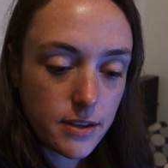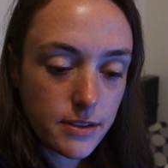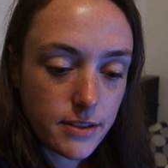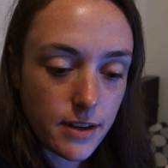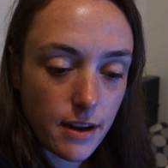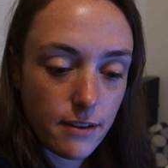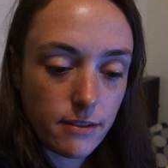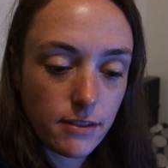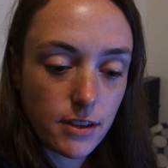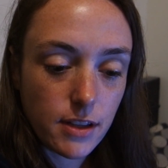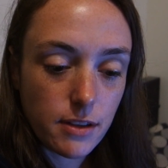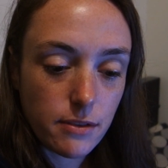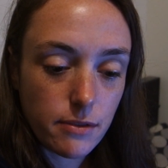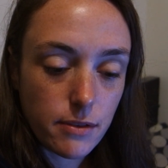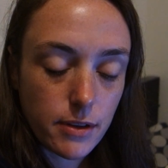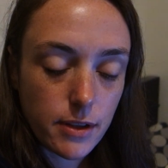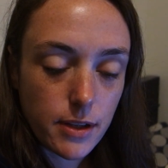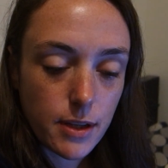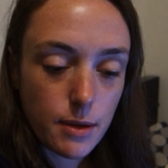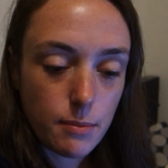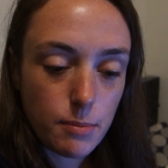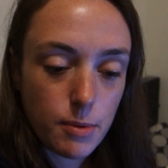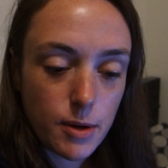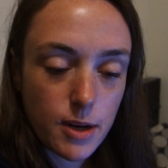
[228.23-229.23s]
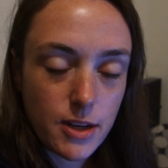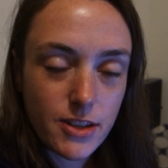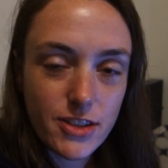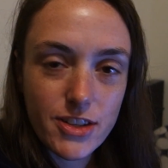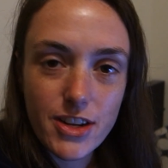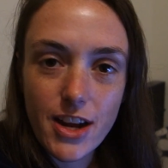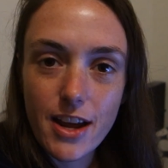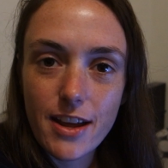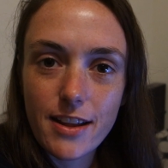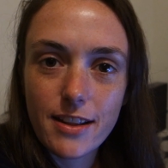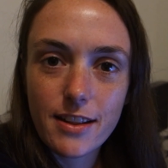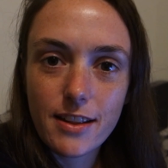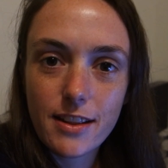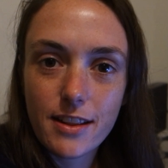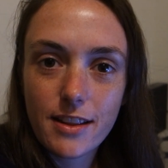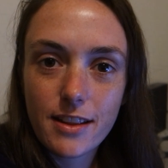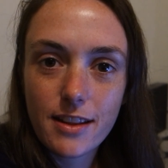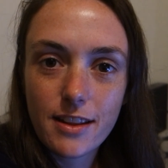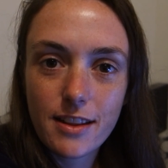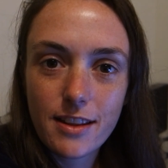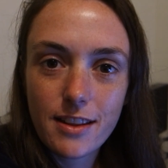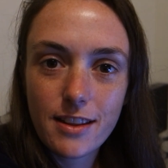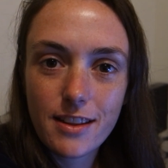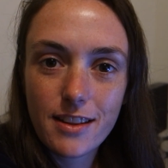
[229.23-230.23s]
definitely really appreciate
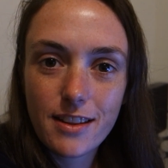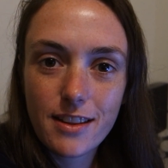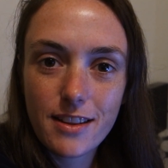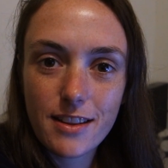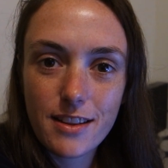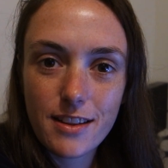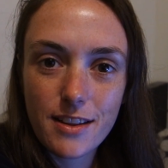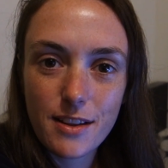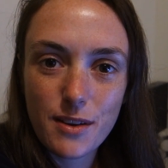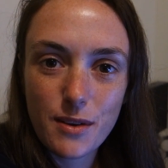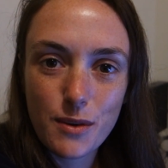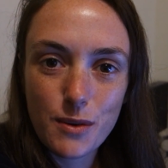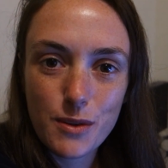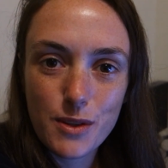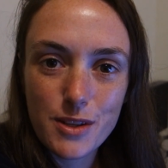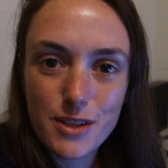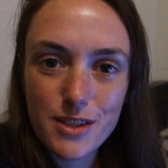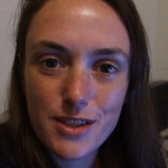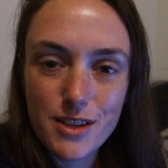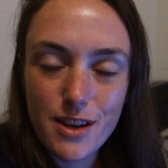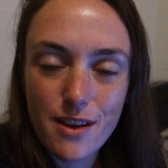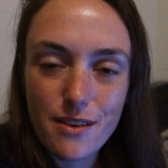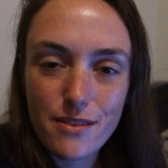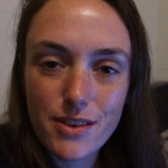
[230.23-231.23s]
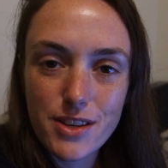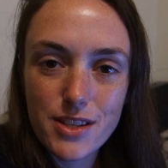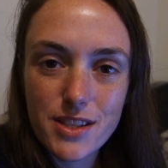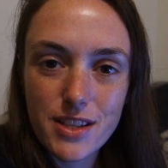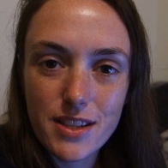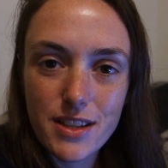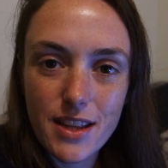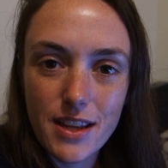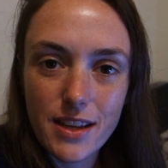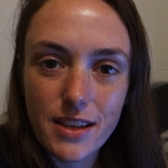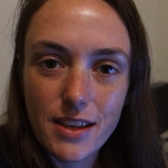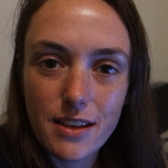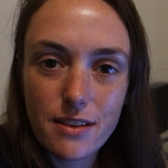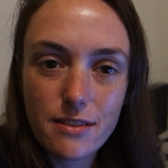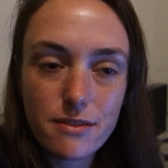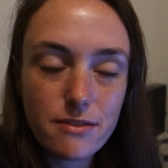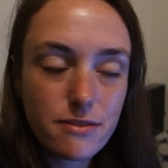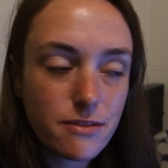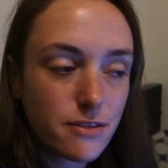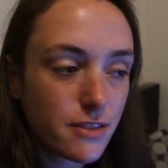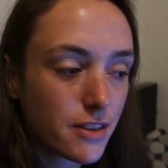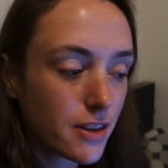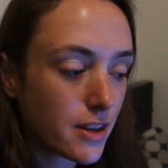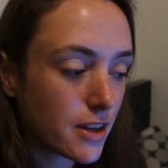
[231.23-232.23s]
all the service that they give,
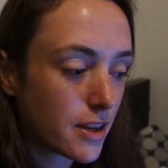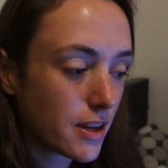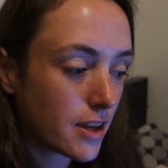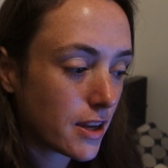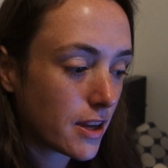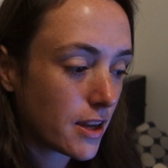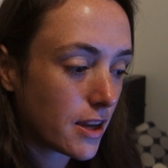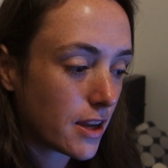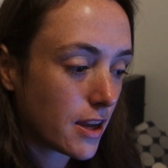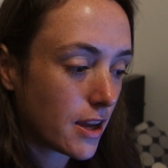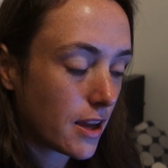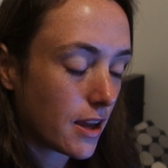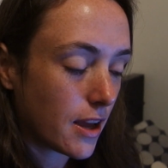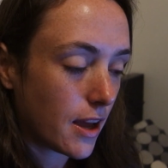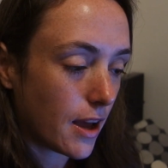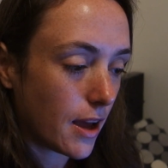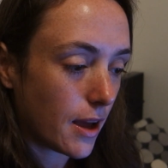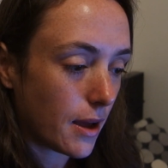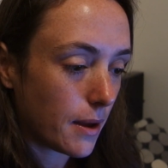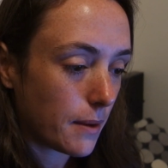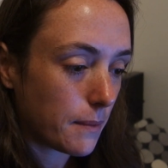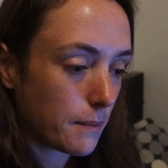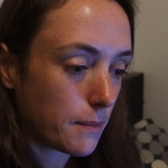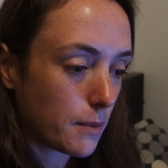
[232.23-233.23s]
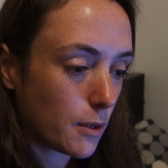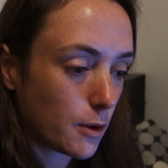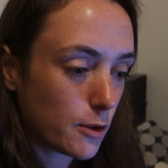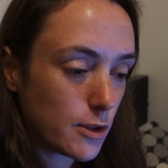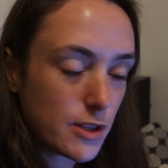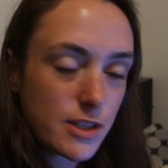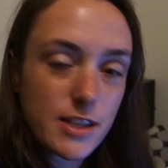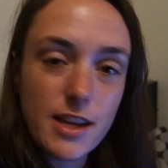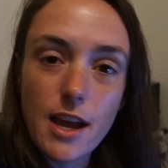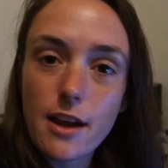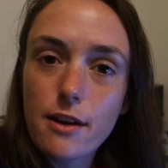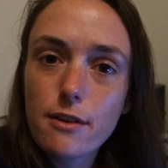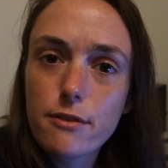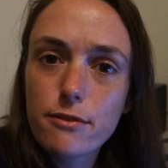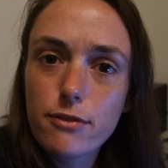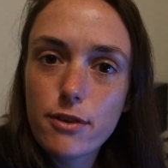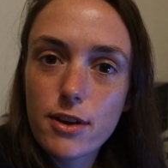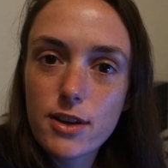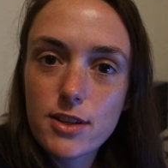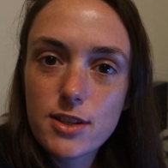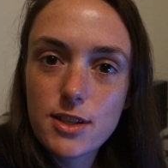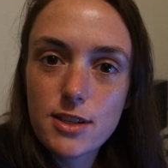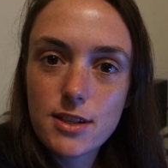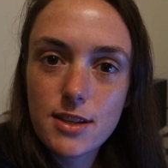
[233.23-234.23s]
all the
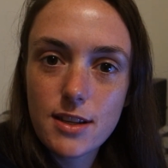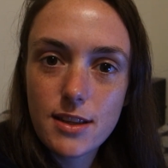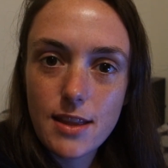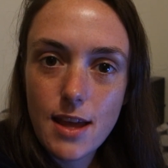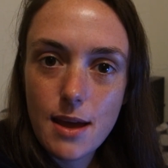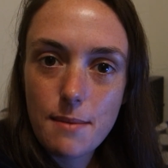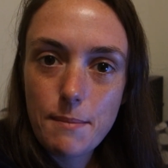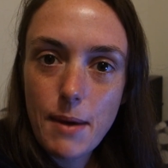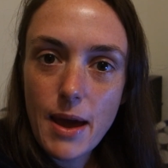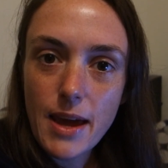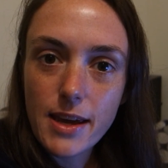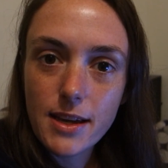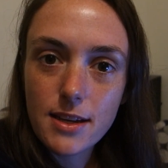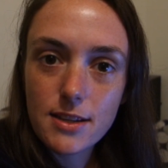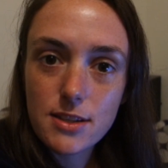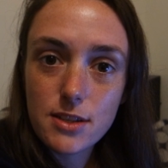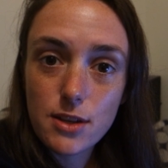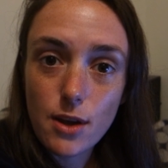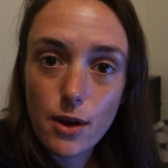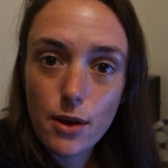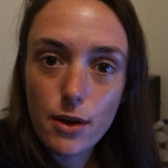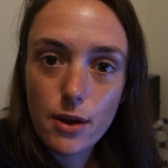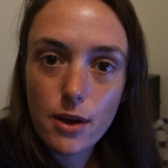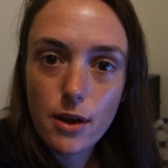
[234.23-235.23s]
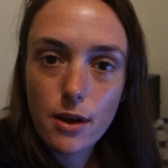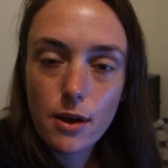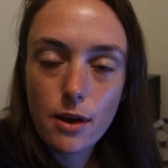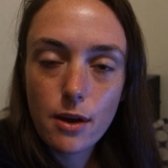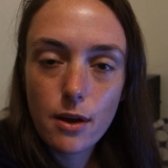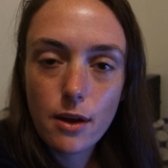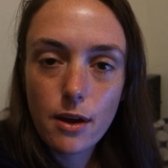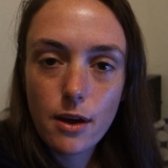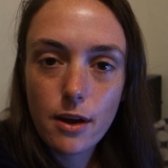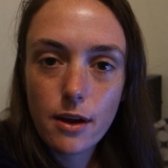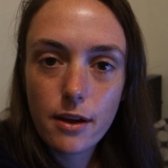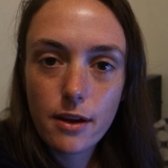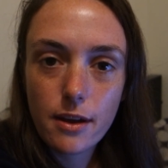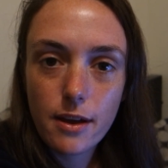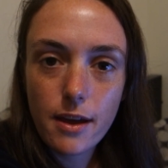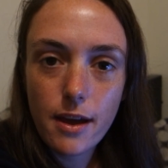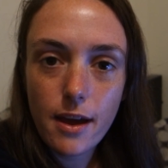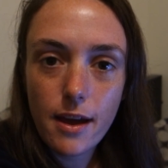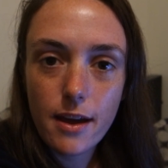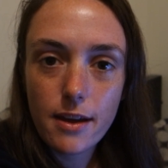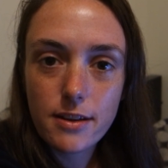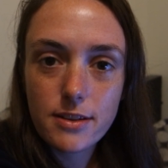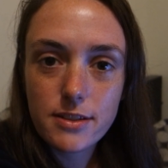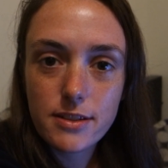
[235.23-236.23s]
sacrifices that they make. So
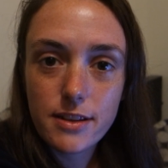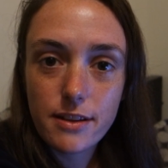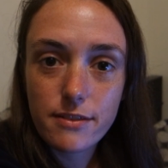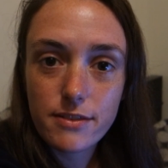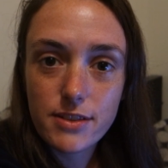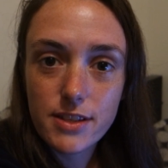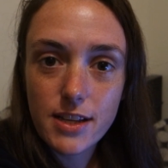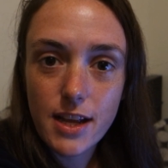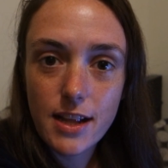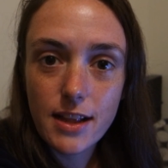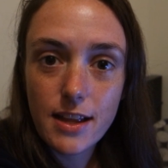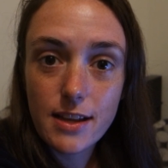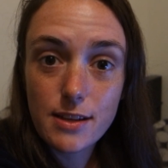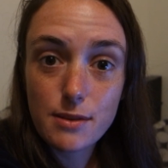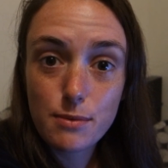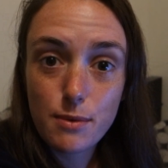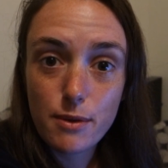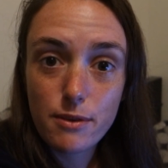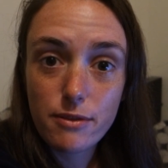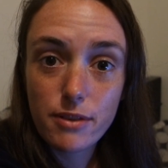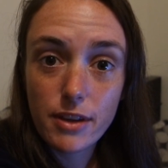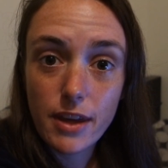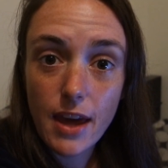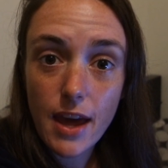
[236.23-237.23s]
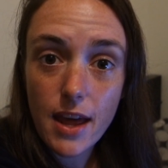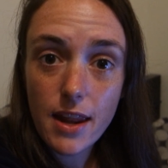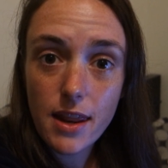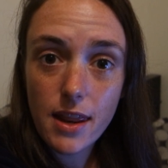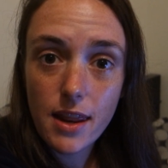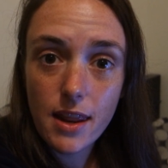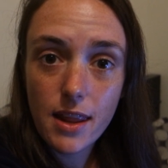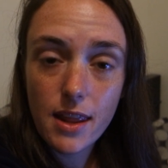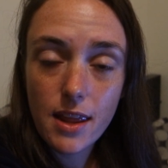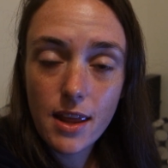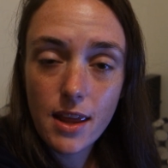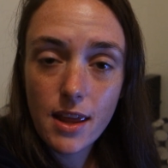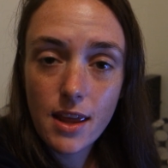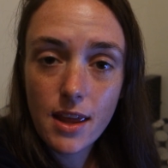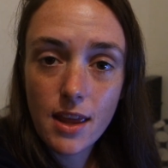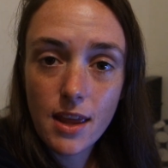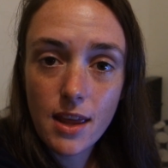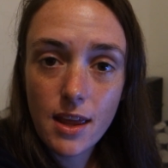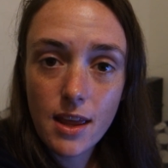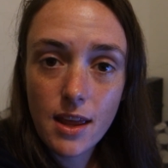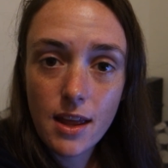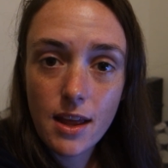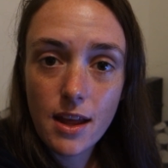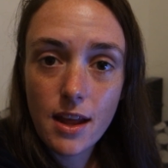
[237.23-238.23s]
yeah, I just have to say, lest we forget,
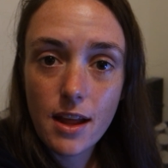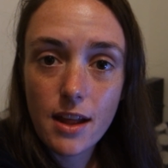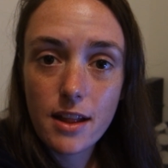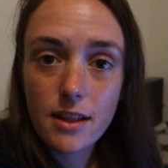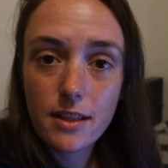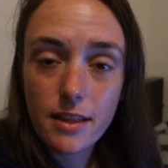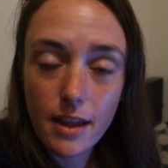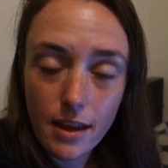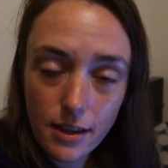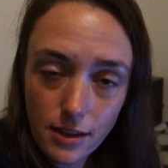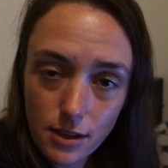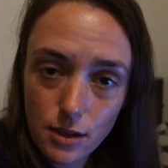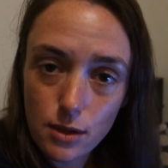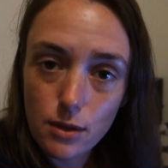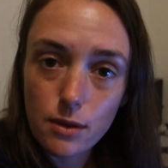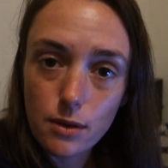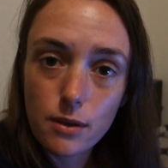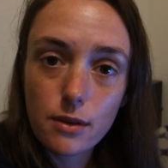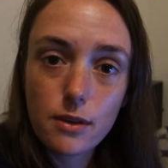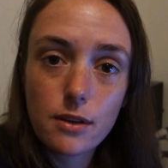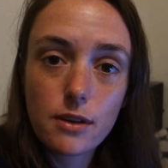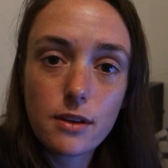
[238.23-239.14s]
thank you.